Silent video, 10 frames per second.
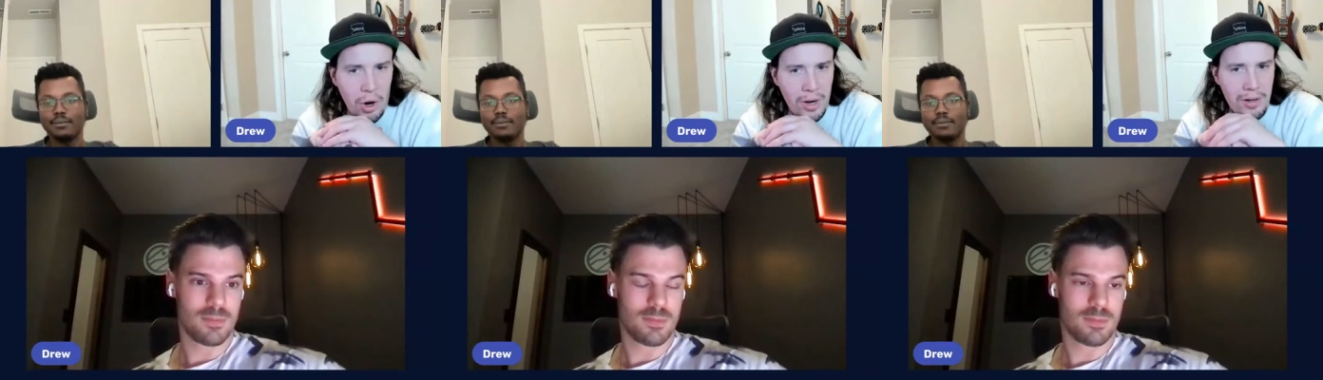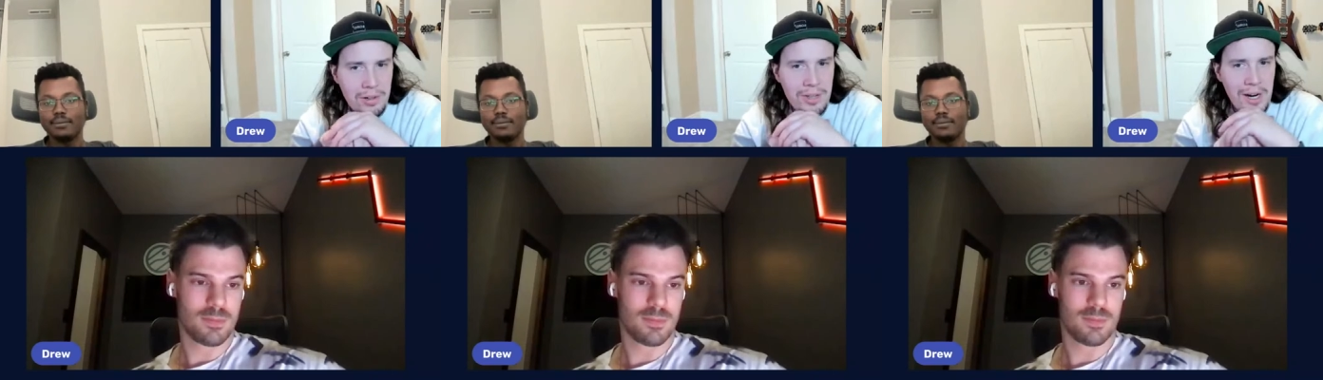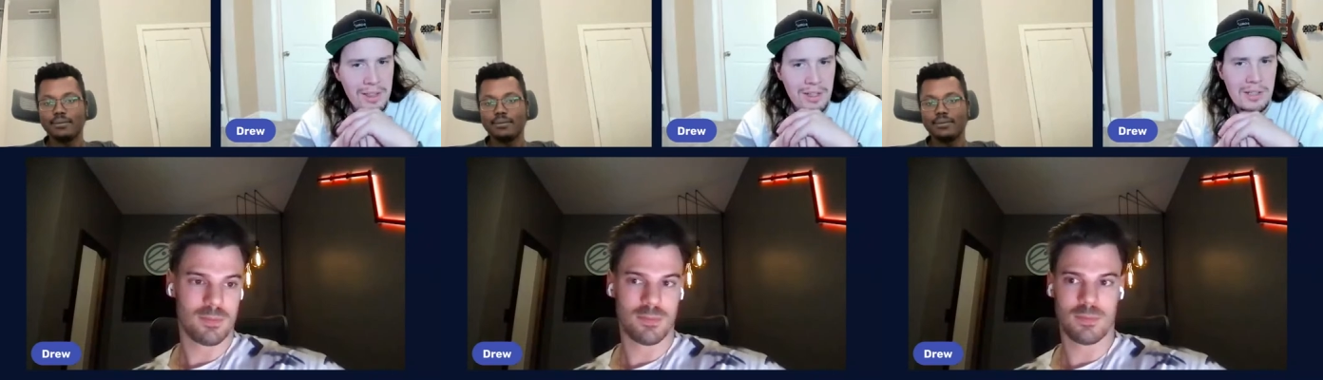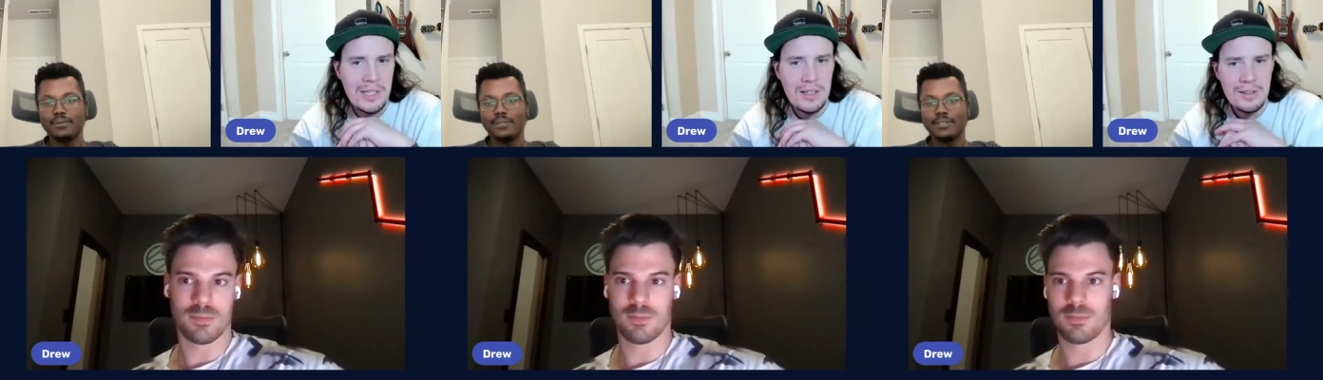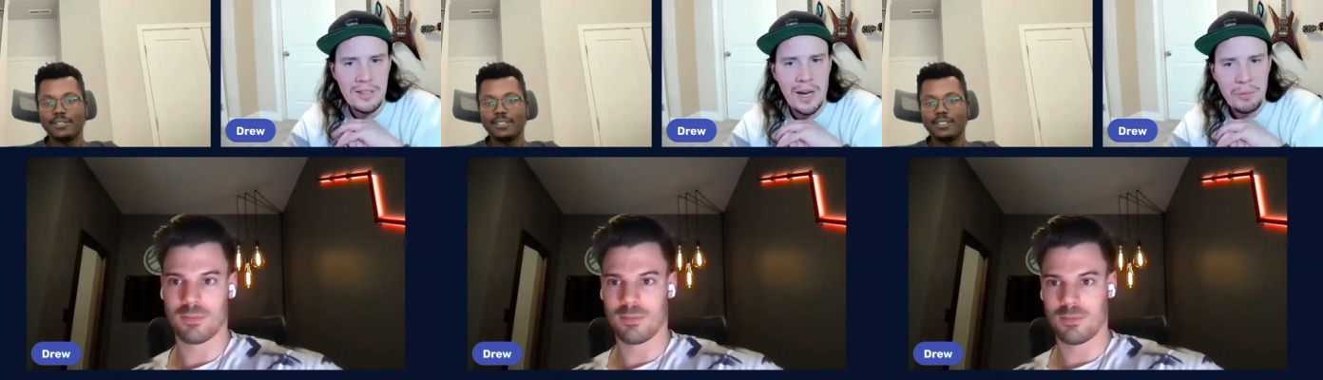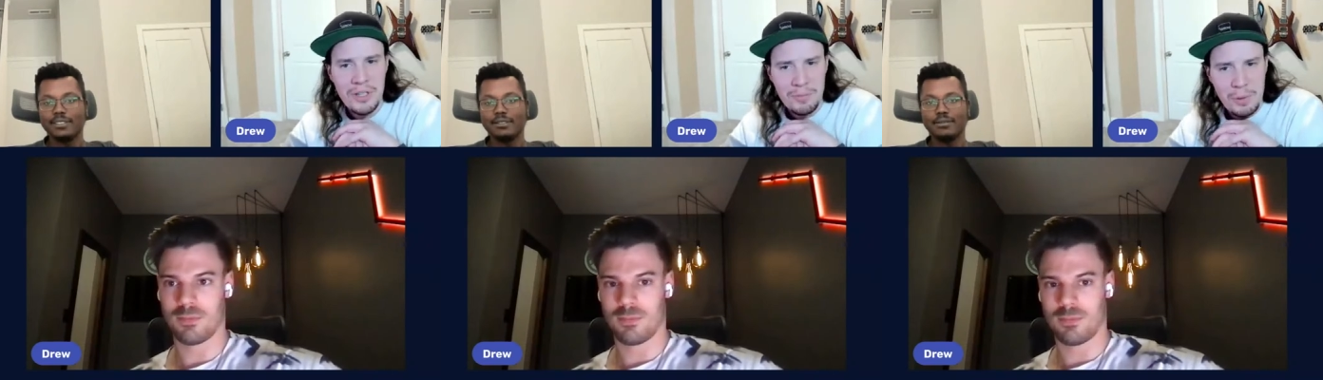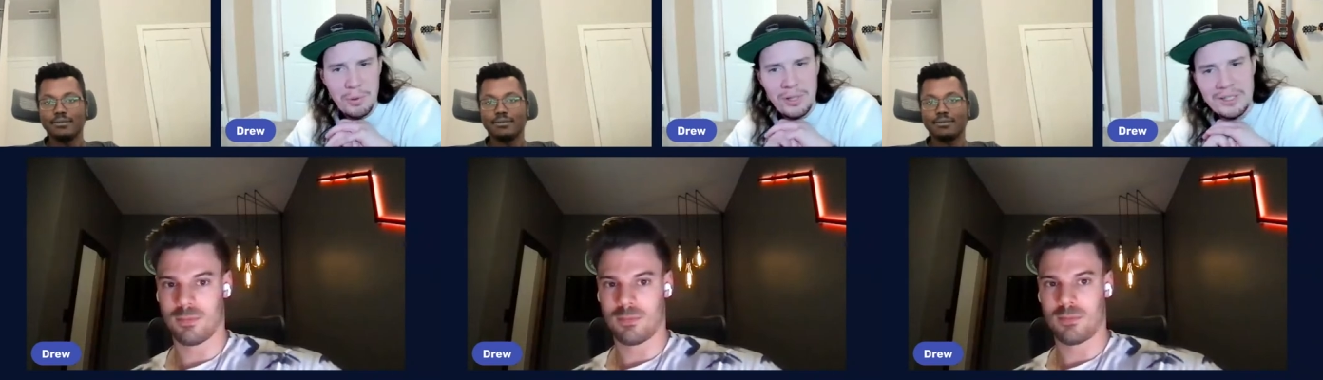Speaker 1: no i agree i think like yeah we
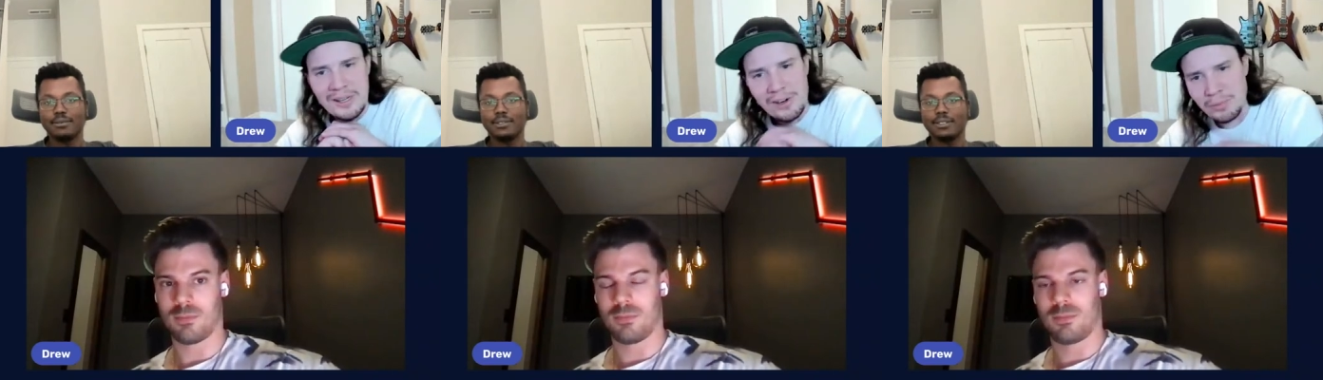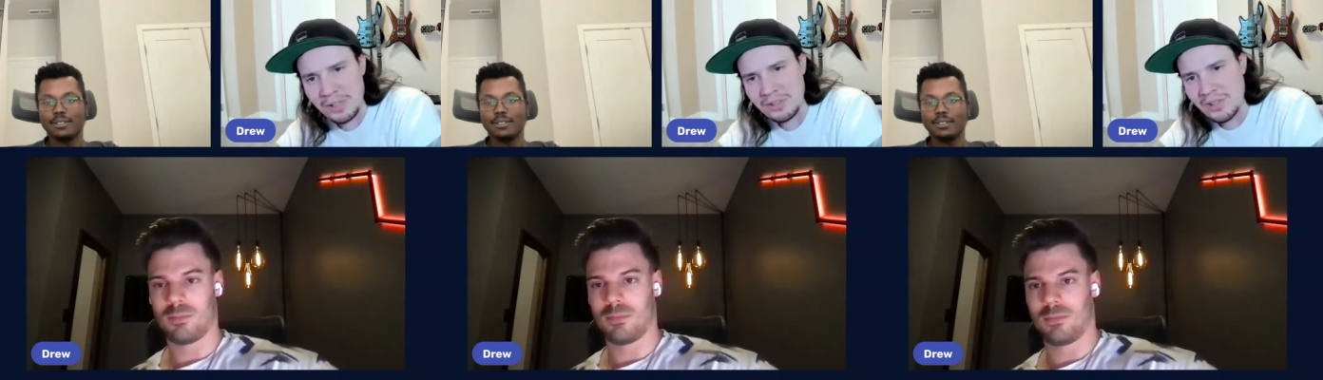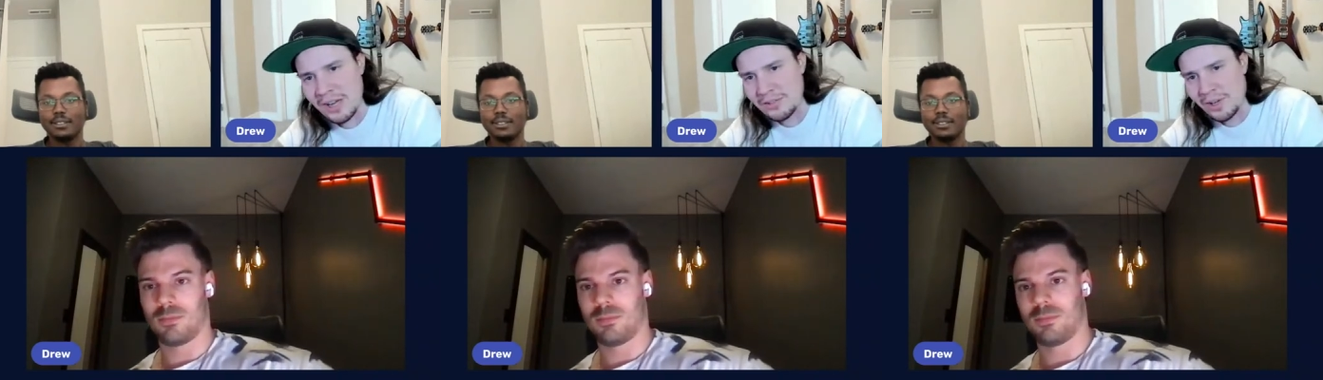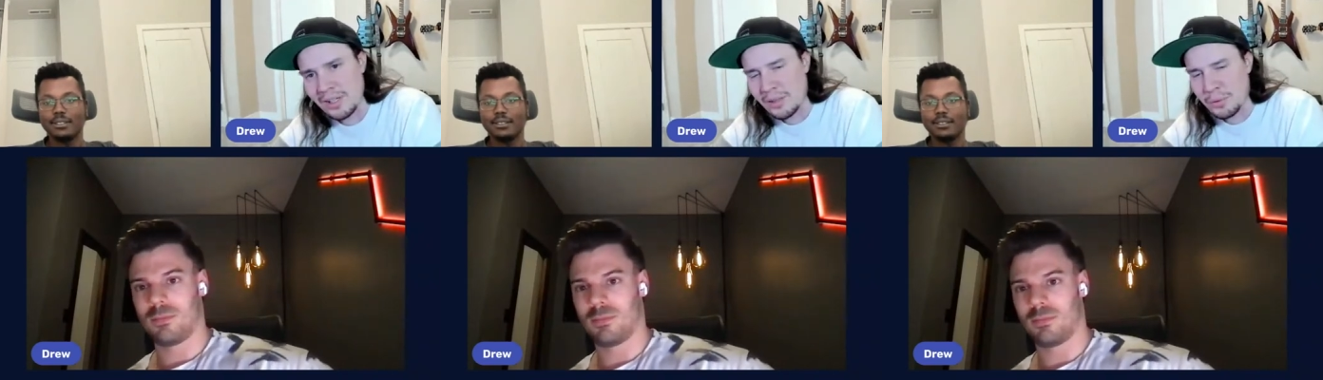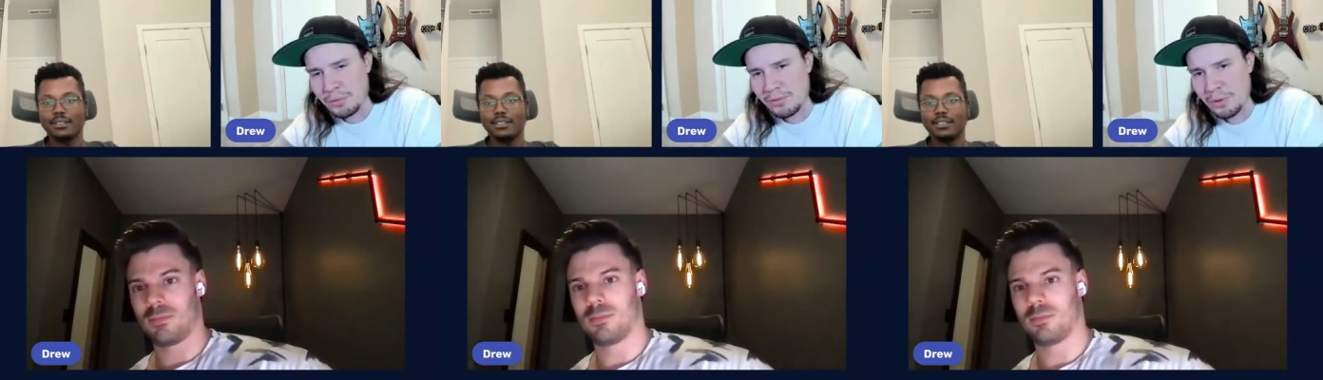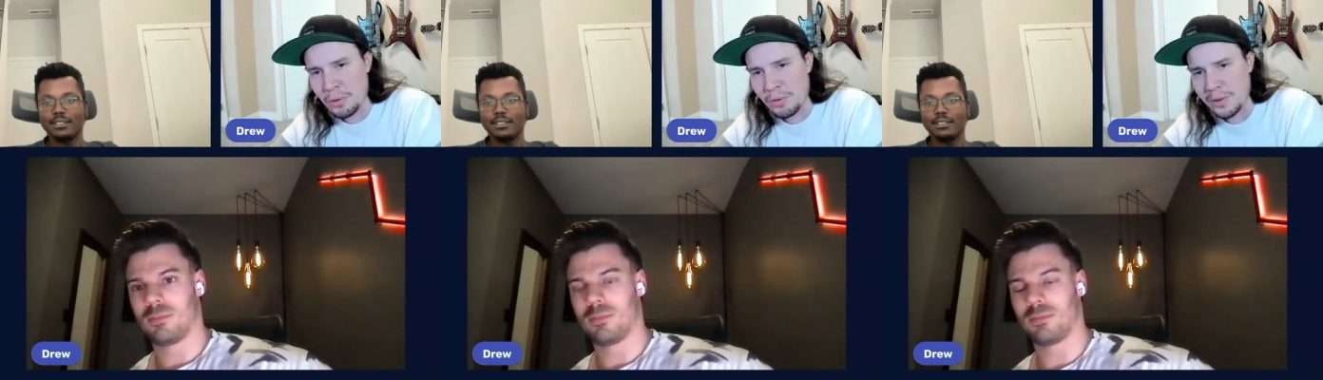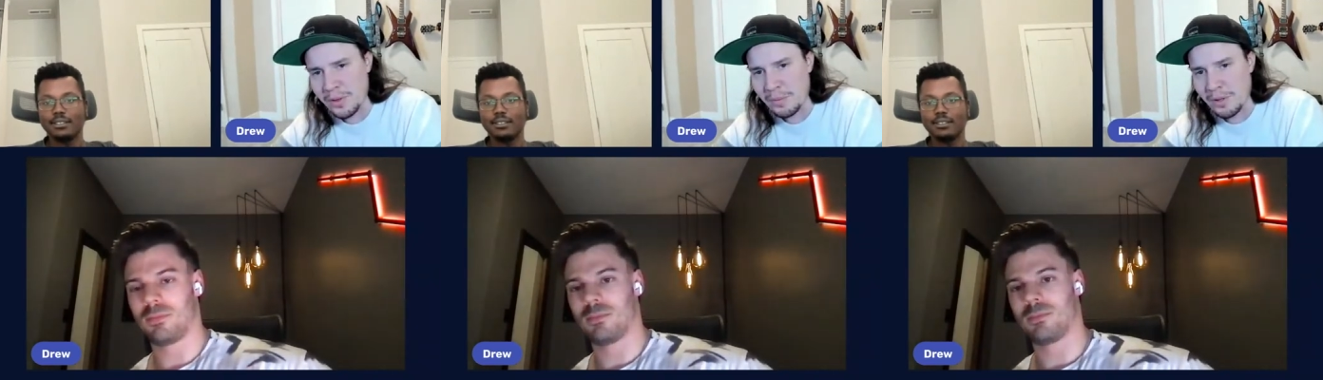give people like a take home exercise right and then we review it
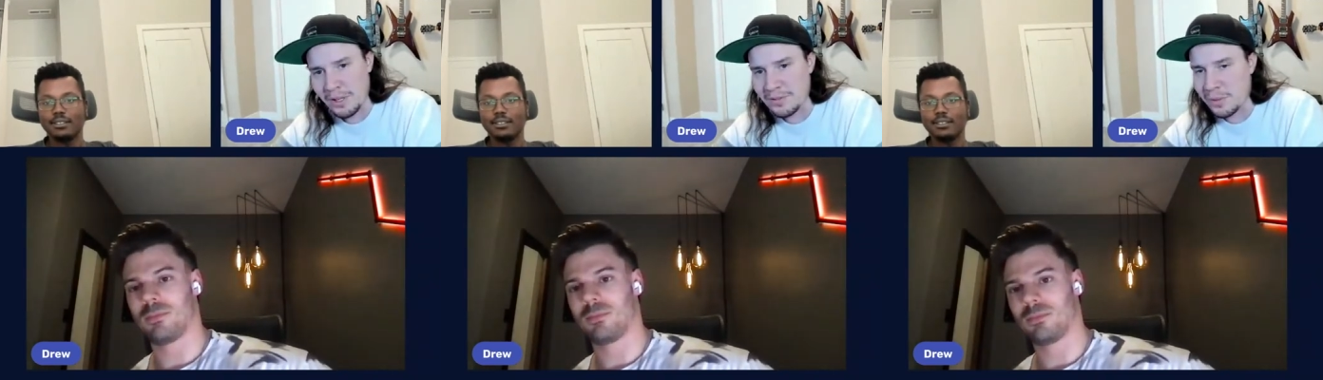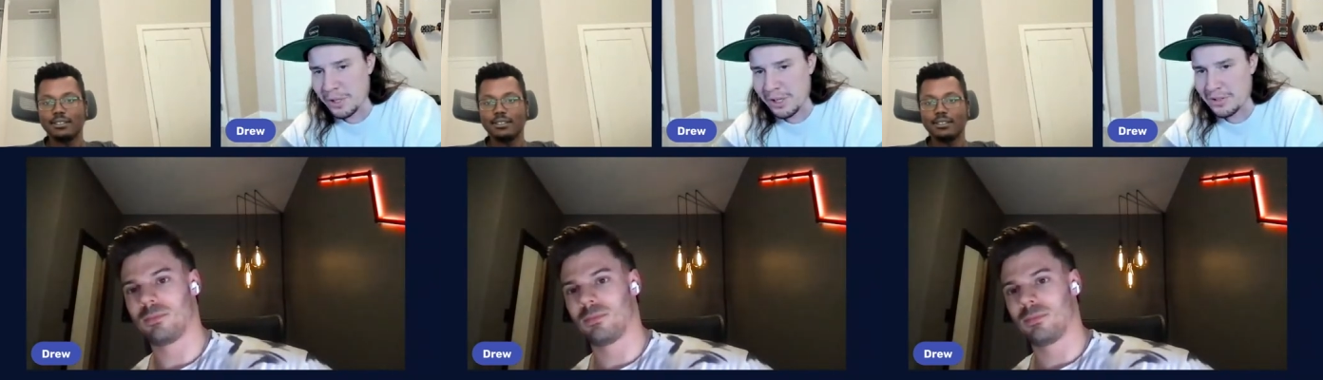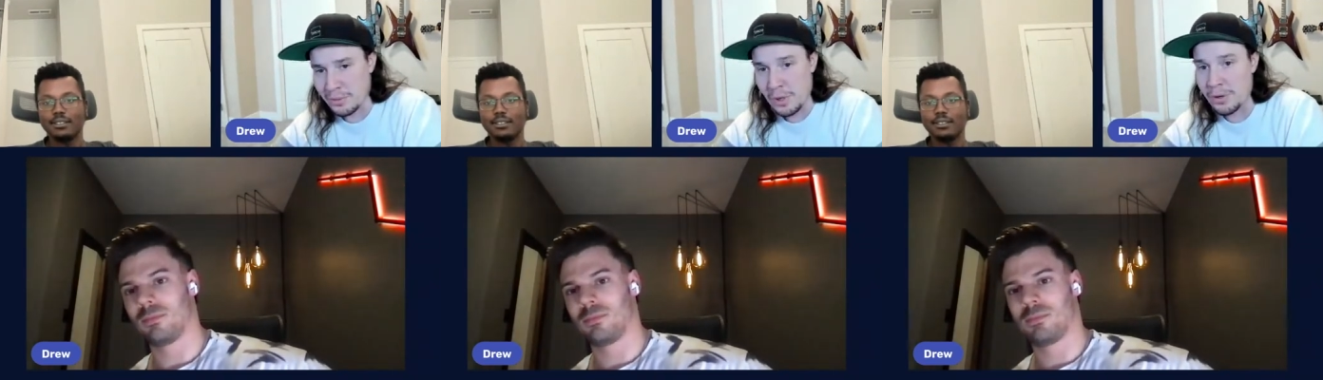with them and like if somebody else